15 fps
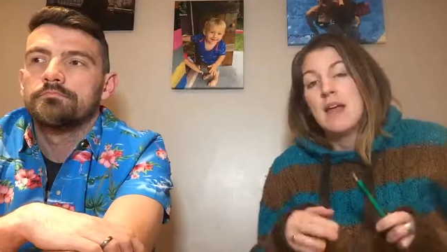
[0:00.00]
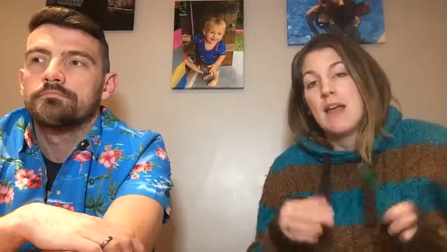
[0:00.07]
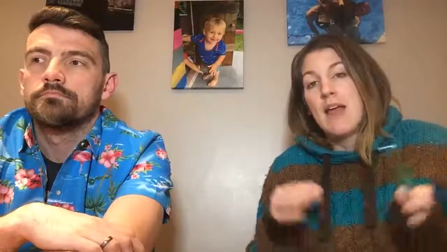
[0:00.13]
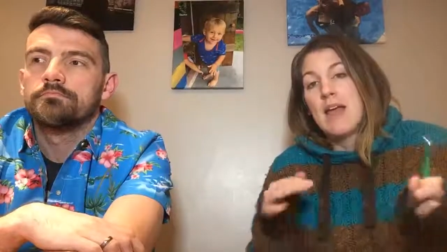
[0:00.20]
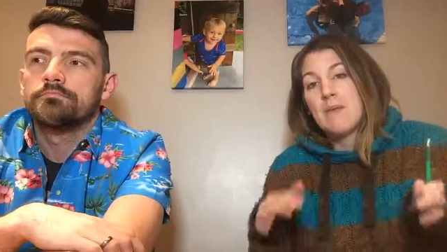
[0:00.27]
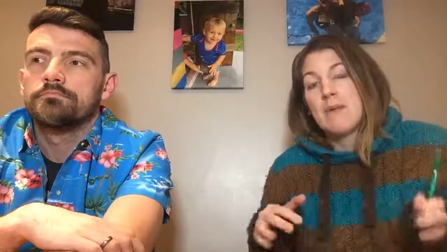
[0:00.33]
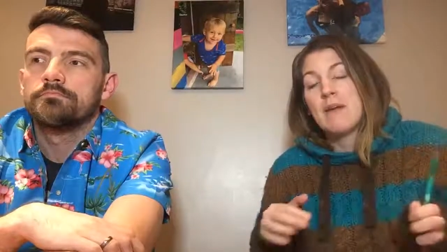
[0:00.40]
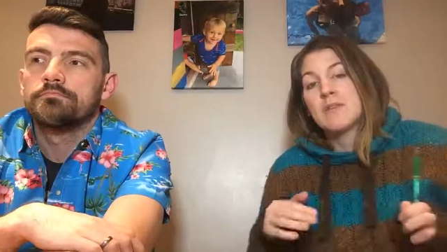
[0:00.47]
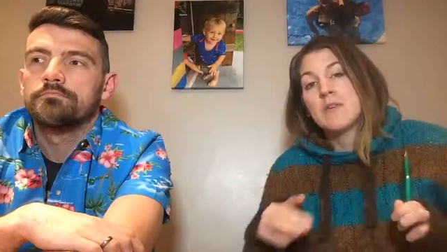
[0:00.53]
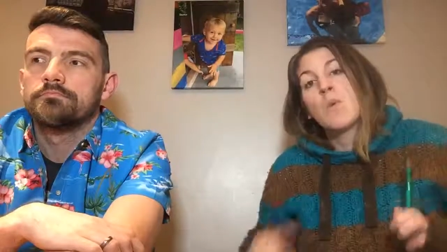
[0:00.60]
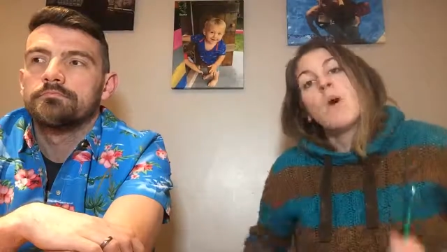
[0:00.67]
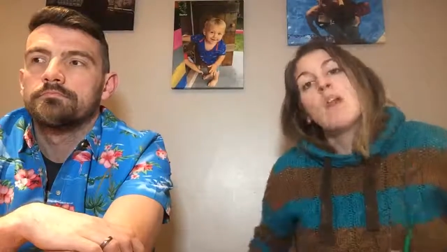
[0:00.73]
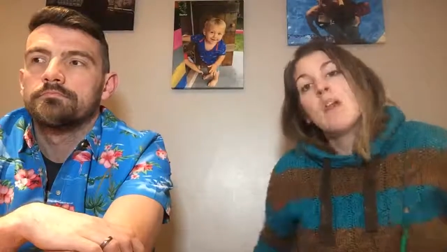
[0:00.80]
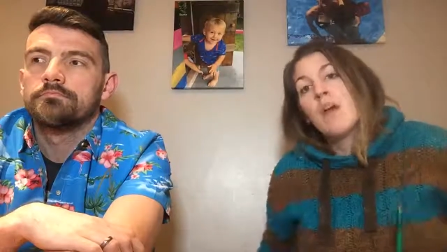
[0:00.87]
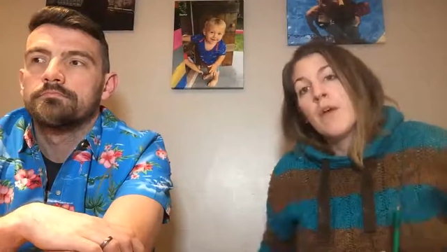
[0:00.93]
Speaker 1: hay bales are
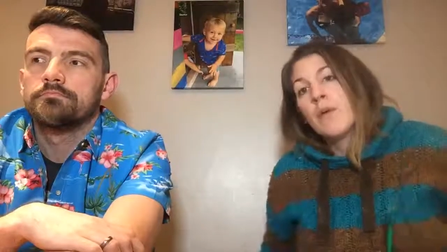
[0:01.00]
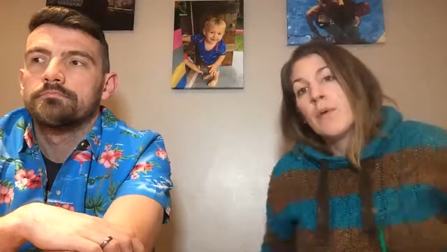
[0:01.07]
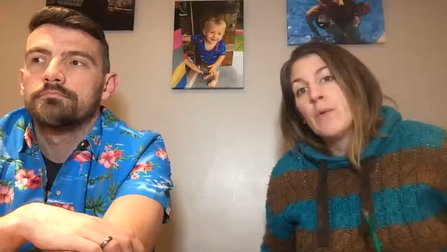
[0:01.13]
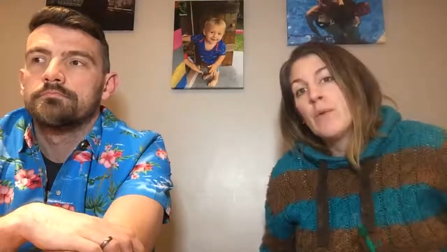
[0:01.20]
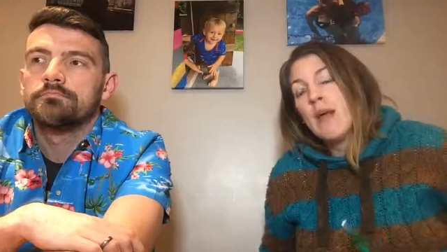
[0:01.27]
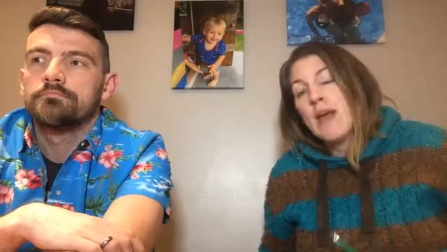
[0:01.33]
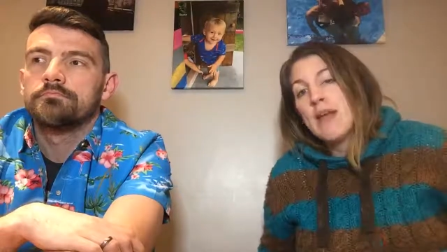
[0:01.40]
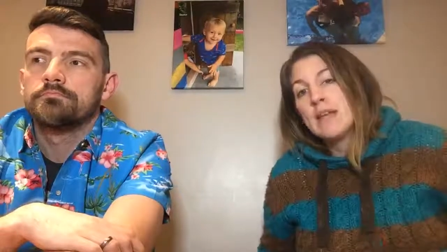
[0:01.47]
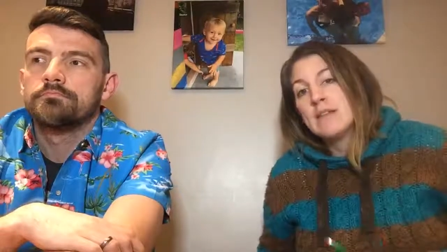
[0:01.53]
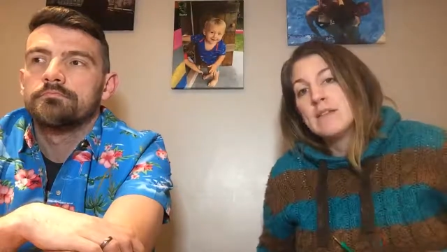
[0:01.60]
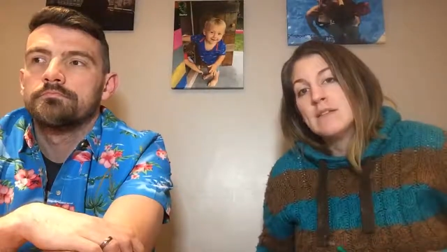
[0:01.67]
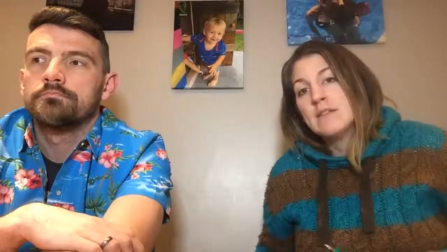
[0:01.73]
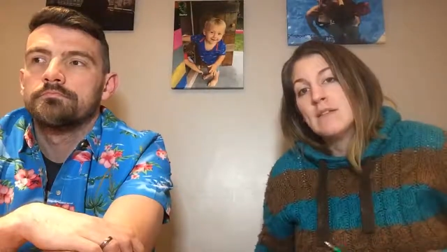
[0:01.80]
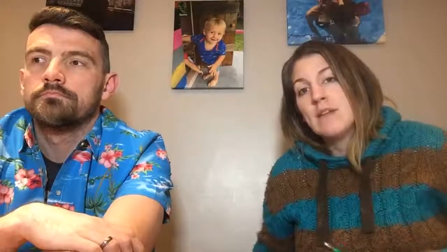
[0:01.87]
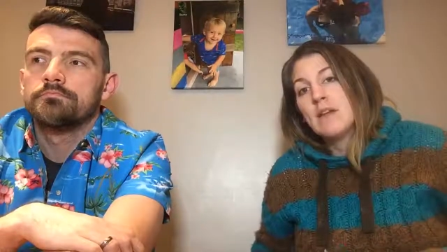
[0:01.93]
quite low
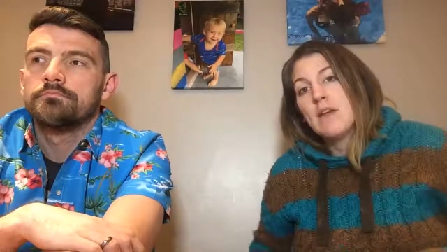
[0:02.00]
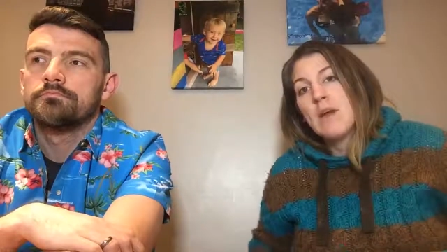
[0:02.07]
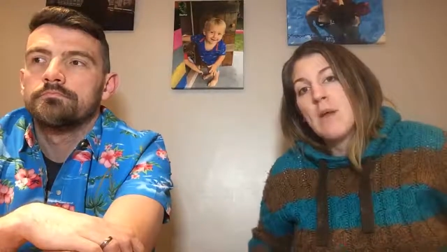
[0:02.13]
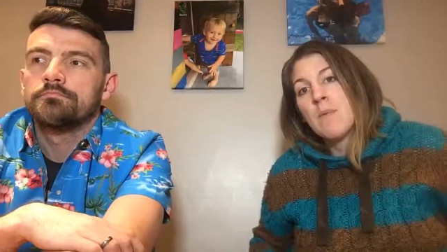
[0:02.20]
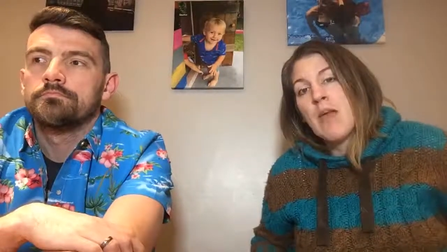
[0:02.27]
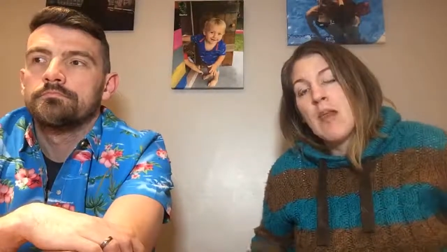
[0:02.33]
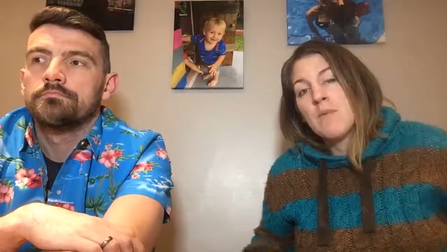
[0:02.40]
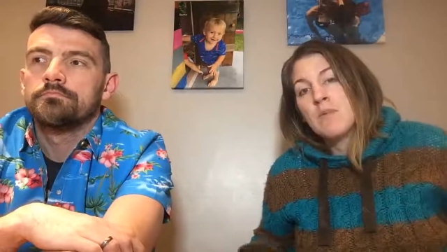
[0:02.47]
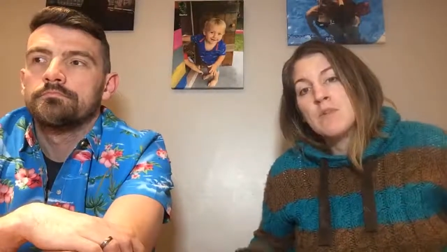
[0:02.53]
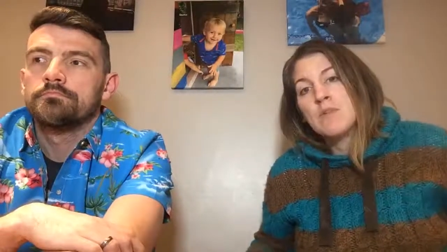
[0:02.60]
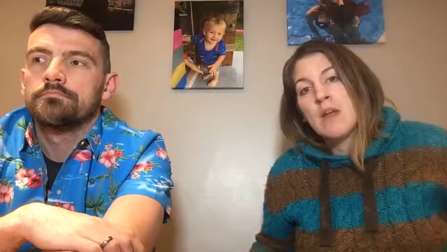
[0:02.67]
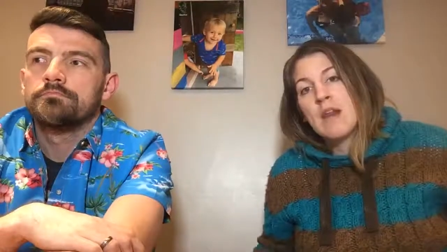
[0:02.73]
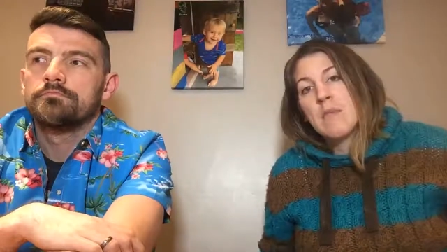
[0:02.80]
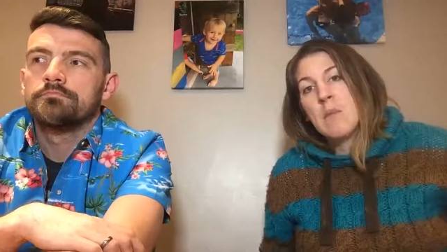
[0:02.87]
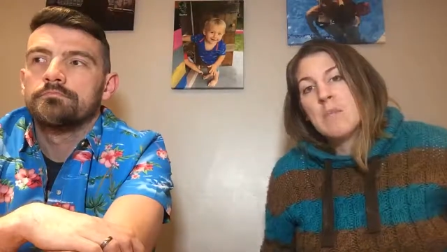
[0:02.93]
and uh, anyone who's
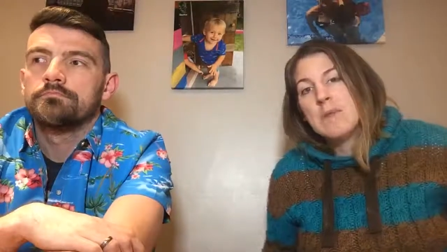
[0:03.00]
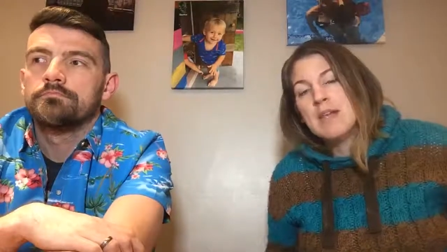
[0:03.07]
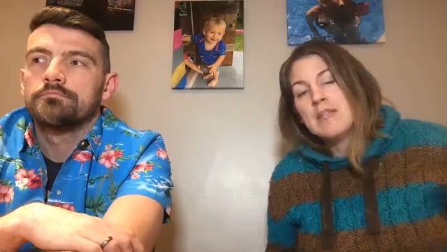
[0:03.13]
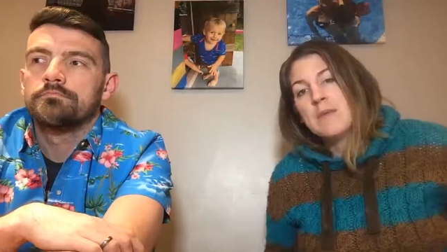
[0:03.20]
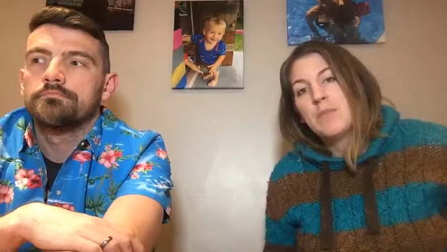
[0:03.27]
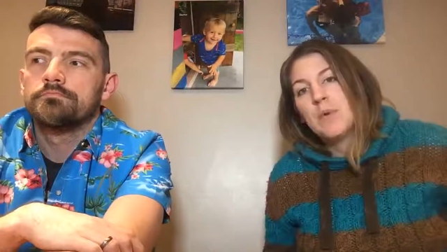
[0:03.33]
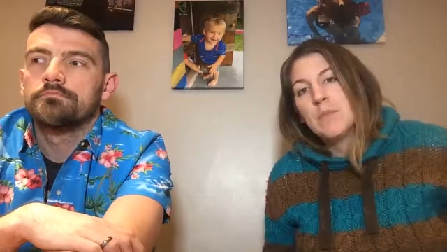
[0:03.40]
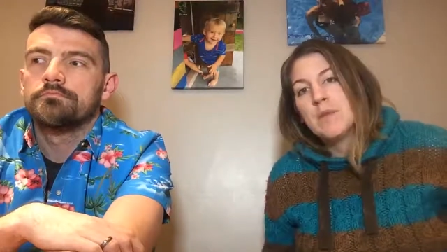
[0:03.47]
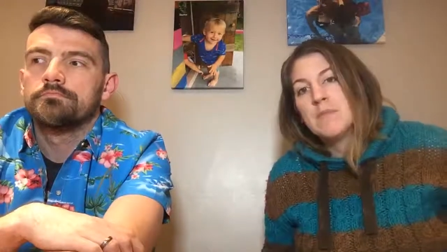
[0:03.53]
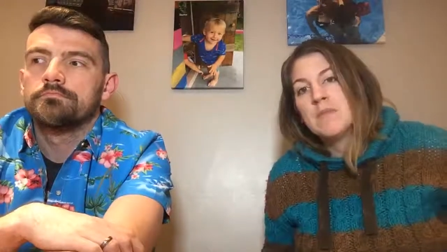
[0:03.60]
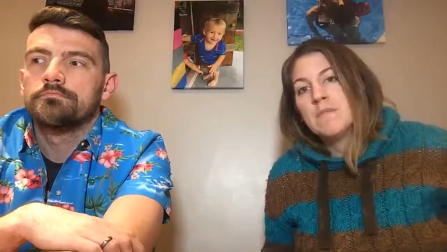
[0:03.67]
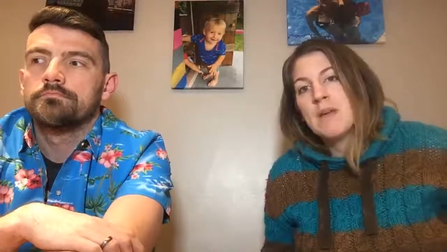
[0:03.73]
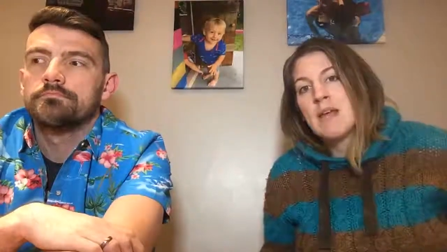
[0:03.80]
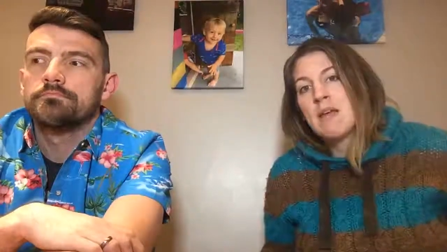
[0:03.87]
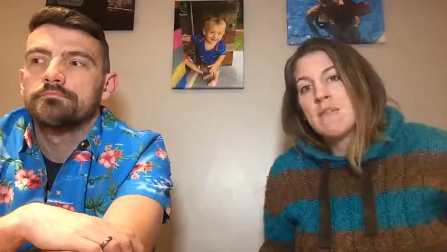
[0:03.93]
got any mobility
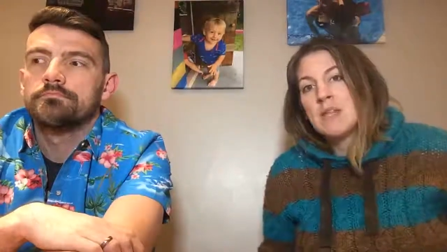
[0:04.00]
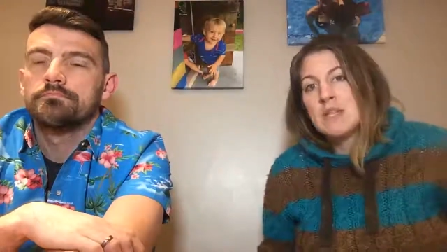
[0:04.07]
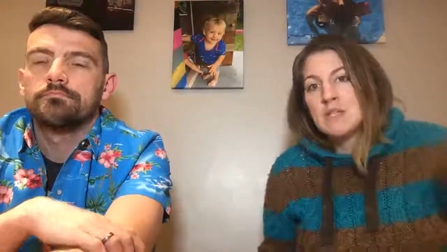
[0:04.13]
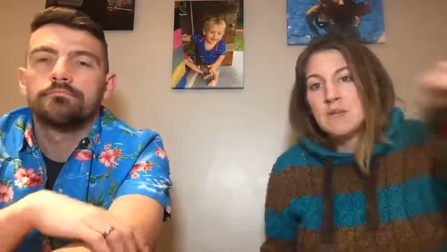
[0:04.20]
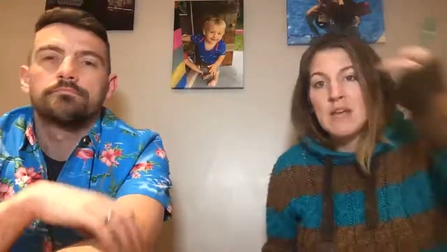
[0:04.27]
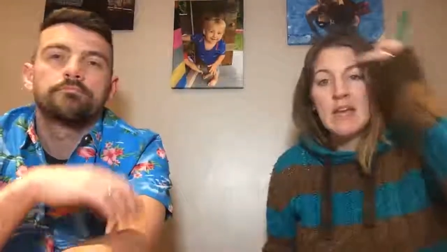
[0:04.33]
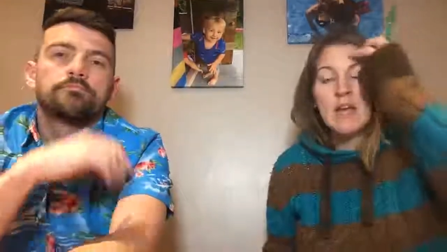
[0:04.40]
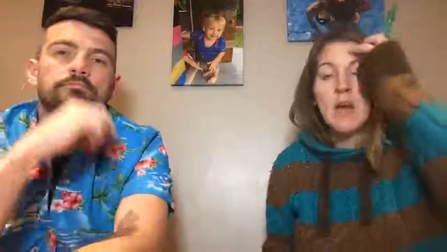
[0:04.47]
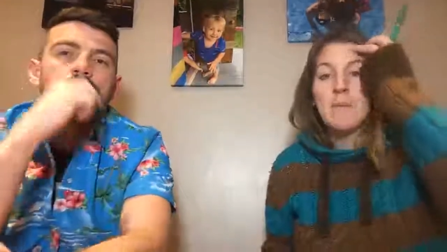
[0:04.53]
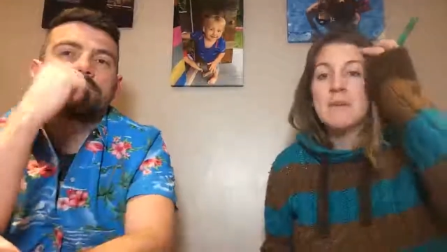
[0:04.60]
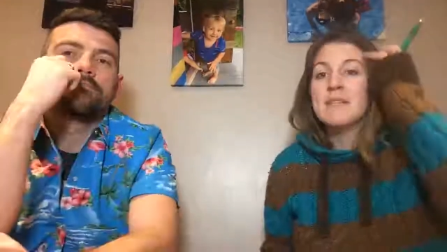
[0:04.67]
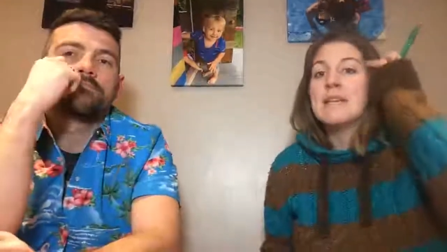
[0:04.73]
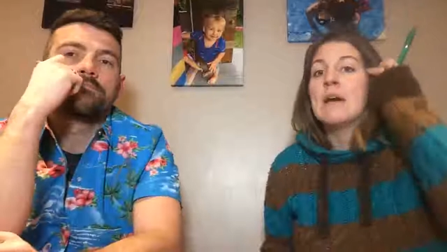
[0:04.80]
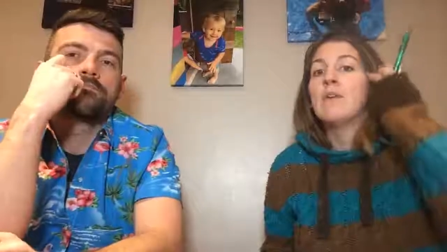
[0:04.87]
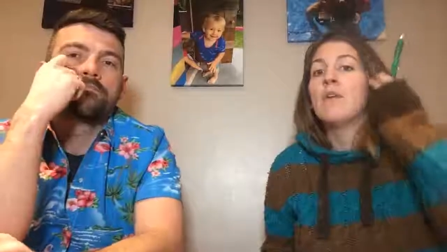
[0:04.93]
problems may have an issue getting up
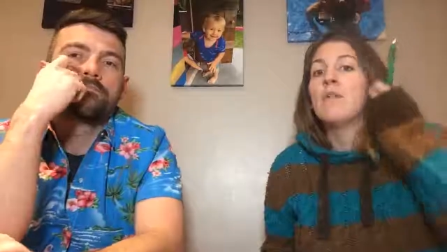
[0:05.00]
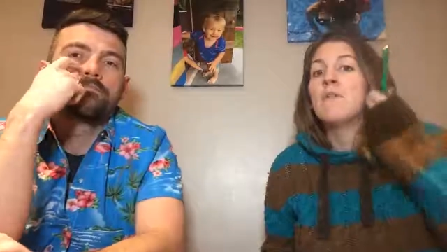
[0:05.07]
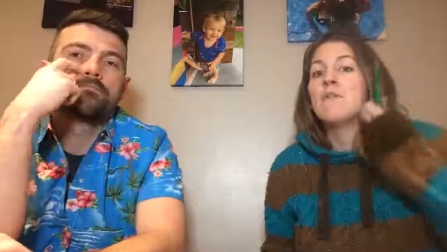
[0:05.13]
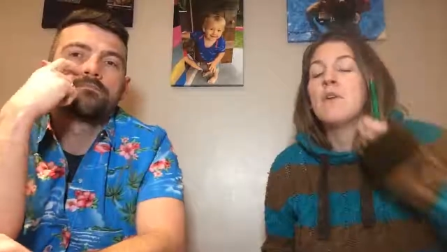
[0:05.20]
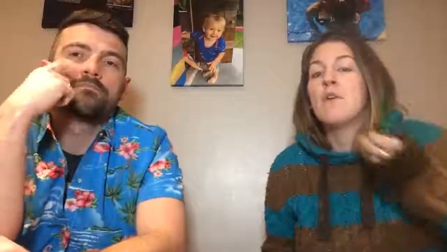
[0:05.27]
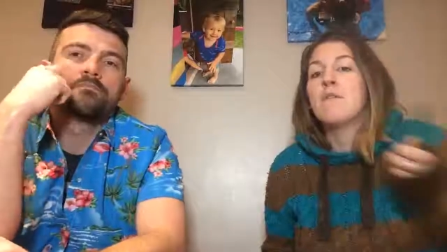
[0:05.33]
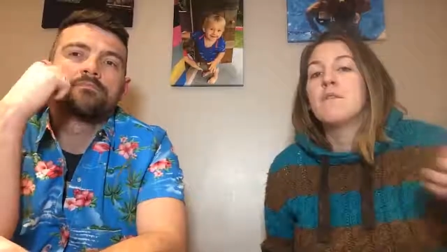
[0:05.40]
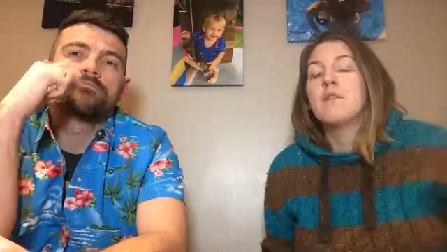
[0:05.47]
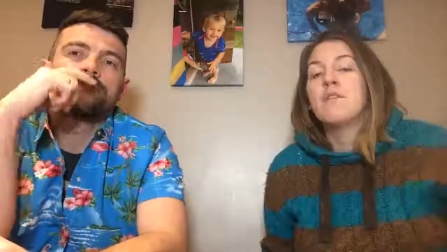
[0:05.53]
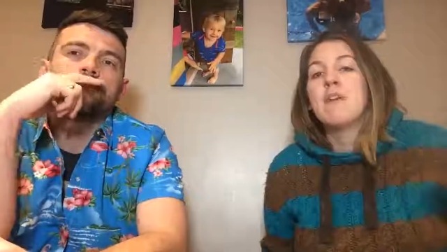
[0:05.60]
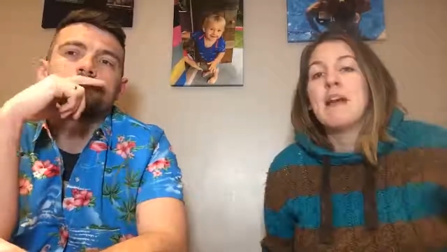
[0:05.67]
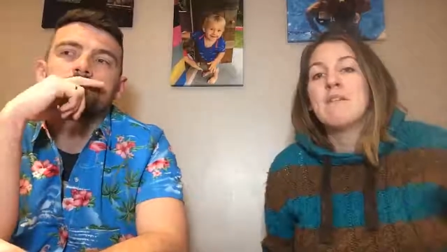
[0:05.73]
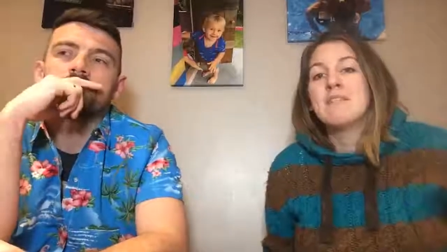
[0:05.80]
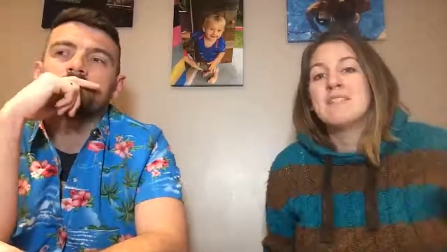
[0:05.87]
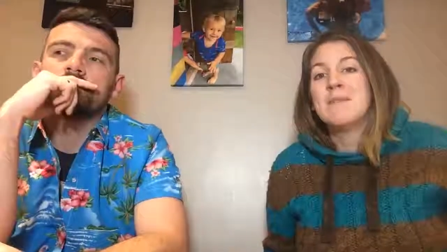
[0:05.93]
and down off, off the ground.